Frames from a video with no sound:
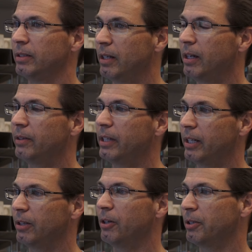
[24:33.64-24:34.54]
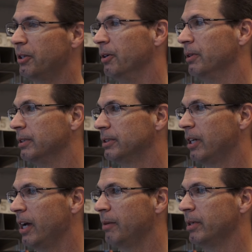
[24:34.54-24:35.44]
Not that long ago. And as
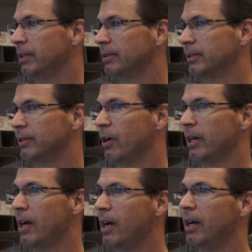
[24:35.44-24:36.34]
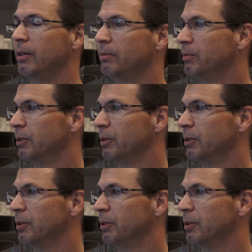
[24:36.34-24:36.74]
time has gone on,